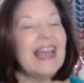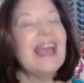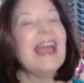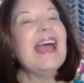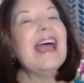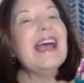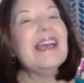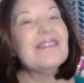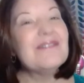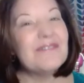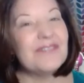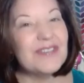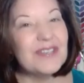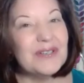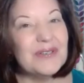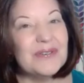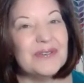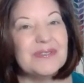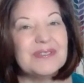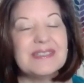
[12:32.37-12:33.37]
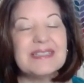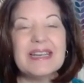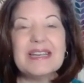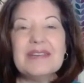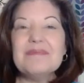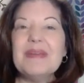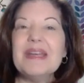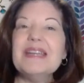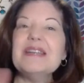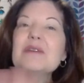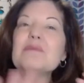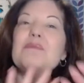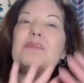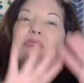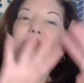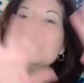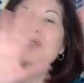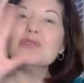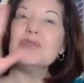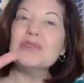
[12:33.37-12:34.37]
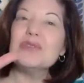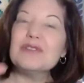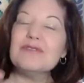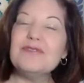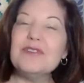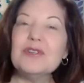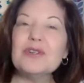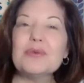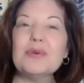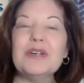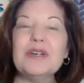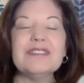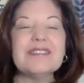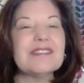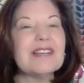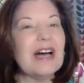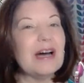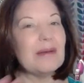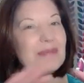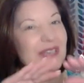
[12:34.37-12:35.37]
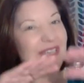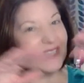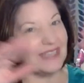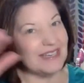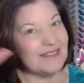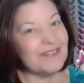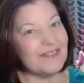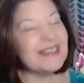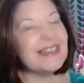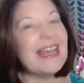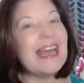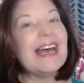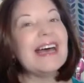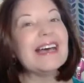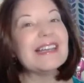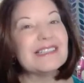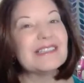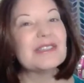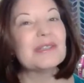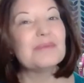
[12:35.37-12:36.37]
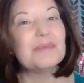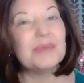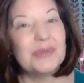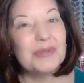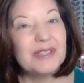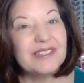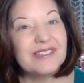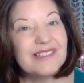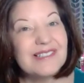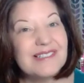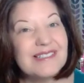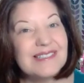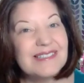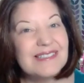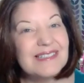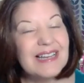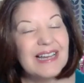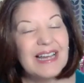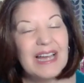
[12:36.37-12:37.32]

and fused and made a beautiful quilt top, even added the borders,